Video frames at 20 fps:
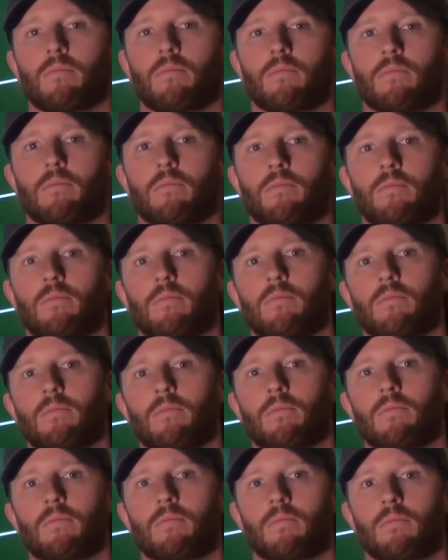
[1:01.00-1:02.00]

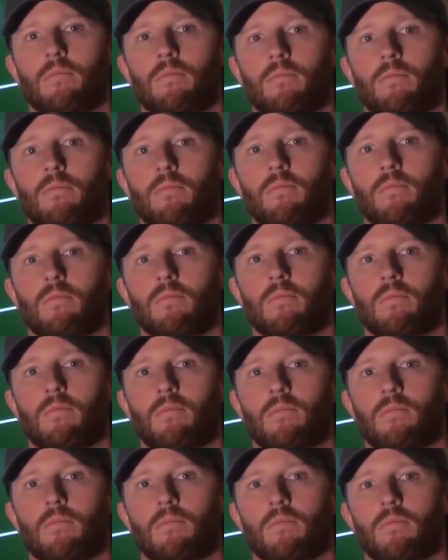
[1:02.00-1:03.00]

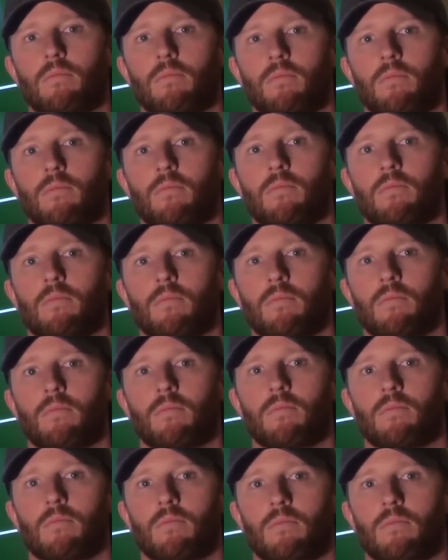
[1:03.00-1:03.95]
This person isn't speaking.